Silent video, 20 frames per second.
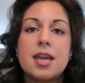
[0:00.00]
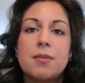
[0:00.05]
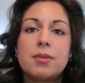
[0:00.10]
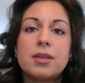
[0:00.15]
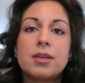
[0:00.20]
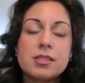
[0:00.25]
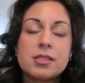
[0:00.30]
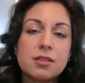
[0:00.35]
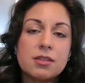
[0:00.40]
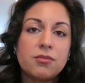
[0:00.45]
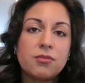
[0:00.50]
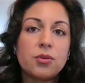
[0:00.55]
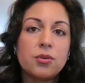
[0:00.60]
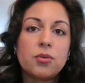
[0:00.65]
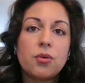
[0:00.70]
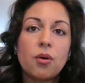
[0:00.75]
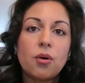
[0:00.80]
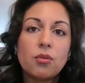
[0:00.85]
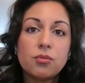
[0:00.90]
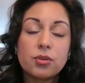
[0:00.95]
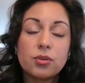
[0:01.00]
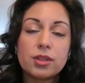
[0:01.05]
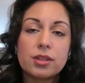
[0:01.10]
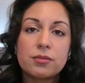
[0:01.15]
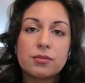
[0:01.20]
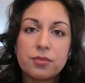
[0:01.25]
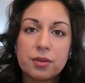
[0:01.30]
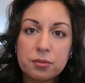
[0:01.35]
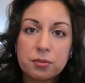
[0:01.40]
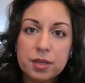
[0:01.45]
Because if you go for the
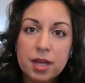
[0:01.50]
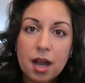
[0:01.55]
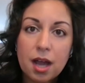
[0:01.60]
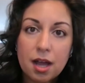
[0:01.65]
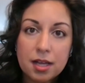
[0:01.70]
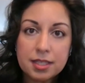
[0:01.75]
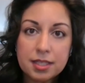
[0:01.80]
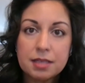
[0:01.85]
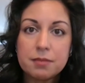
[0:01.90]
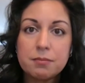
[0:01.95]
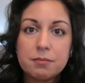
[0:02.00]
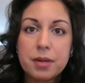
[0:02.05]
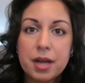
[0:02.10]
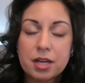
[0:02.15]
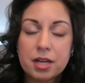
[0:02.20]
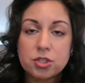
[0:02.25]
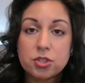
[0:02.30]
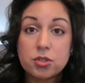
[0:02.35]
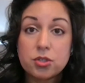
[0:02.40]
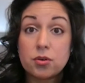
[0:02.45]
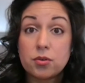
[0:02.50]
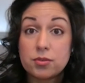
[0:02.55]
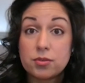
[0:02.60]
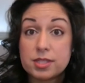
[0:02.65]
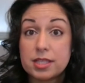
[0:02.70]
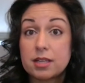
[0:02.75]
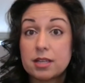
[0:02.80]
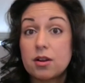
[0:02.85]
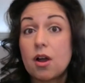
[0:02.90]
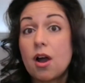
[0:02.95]
very high impact journals,
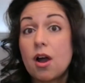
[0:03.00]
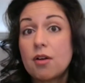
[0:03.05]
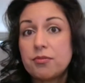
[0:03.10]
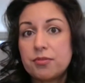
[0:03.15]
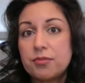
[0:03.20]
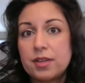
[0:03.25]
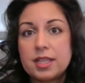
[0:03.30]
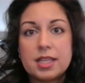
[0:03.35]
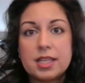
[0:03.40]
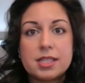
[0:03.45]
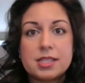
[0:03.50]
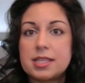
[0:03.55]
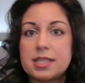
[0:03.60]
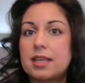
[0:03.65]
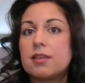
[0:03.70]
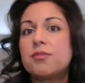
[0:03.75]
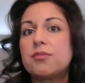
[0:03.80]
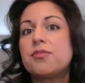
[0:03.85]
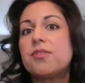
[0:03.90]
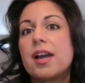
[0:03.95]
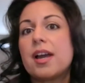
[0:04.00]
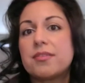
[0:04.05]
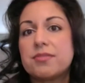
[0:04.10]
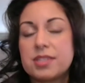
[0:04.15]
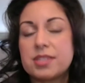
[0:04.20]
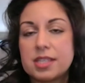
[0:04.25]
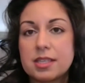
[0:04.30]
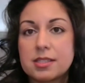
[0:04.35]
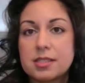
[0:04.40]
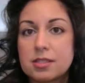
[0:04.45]
then often it's like 5-6
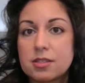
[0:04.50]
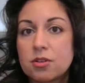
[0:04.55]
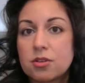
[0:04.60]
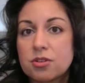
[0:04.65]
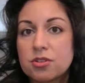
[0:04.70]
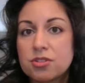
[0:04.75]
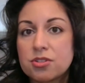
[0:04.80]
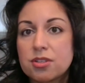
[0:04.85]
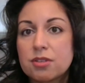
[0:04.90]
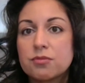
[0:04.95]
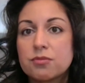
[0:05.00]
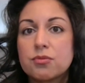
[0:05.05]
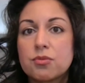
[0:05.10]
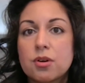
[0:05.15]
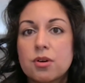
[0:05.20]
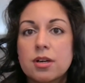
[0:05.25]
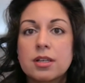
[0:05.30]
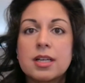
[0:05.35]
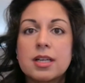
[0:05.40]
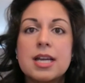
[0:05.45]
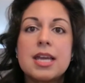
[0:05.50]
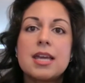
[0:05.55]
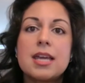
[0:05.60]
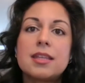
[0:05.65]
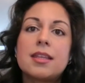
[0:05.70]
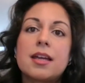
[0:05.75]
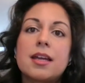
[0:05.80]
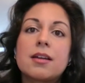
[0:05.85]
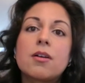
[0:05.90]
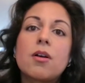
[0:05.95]
years of work
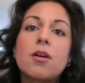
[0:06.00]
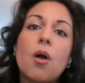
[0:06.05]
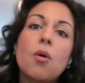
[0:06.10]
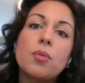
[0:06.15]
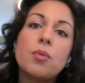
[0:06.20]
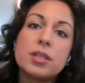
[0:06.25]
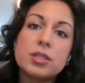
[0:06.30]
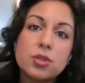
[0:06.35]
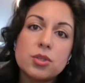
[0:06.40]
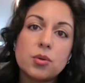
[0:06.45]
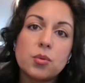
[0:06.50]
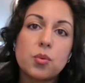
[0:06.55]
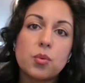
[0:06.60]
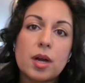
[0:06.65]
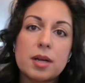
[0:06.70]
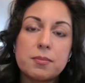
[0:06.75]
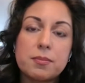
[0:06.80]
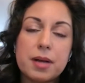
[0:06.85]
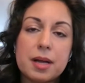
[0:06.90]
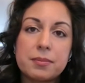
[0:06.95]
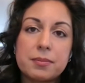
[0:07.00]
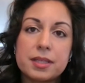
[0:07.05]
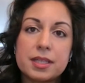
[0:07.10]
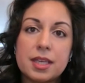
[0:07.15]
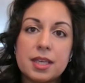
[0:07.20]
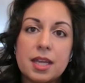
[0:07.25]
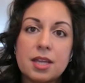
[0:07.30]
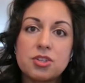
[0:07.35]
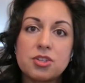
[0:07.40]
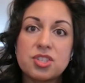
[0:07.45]
that go into one
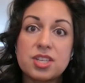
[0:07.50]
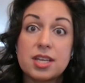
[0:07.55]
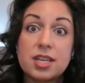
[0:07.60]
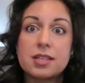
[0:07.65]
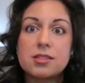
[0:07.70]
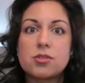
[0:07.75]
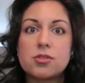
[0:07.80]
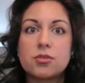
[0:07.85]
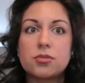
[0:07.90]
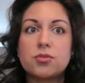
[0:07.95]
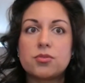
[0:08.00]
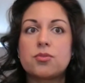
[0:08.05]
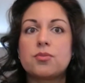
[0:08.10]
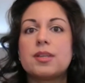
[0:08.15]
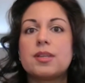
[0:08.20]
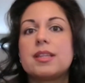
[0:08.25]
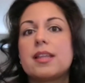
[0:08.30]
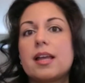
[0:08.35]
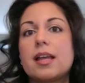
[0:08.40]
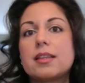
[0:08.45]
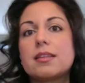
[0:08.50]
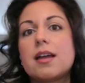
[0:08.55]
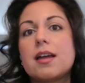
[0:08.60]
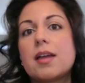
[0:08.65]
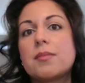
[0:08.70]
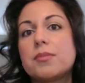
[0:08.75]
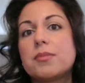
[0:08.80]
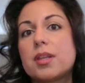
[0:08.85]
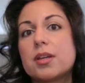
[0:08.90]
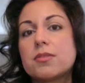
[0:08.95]
publication. And so during that
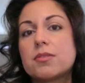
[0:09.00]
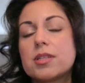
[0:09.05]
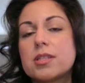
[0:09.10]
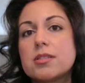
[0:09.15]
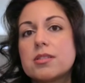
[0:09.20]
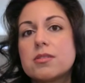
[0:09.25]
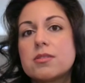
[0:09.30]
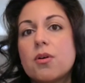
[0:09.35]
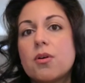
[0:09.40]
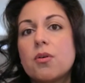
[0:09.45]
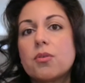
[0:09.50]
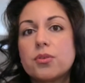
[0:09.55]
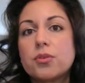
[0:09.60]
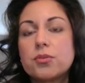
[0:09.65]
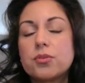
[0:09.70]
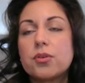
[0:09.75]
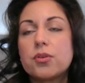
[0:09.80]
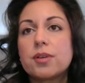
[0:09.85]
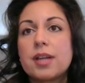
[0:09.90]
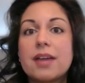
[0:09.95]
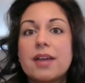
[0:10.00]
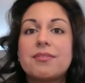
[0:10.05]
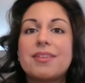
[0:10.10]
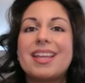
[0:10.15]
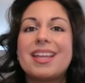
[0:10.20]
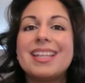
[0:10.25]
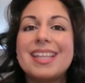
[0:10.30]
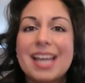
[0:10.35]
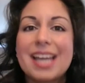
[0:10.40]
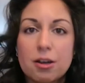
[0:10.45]
time, you don't have
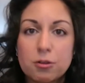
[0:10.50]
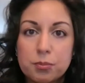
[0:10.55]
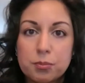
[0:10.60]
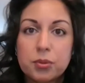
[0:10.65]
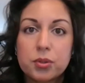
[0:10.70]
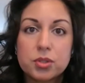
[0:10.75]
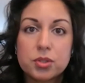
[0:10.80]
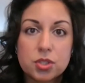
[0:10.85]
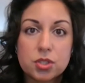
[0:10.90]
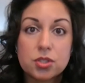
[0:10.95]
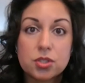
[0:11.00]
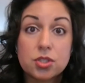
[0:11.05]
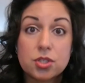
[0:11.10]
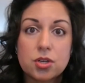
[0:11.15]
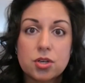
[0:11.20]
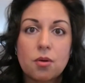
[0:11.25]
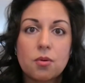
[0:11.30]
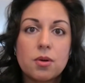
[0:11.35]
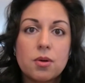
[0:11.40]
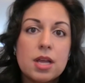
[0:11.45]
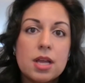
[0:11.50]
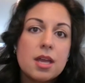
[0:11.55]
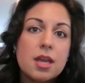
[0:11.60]
any output to show.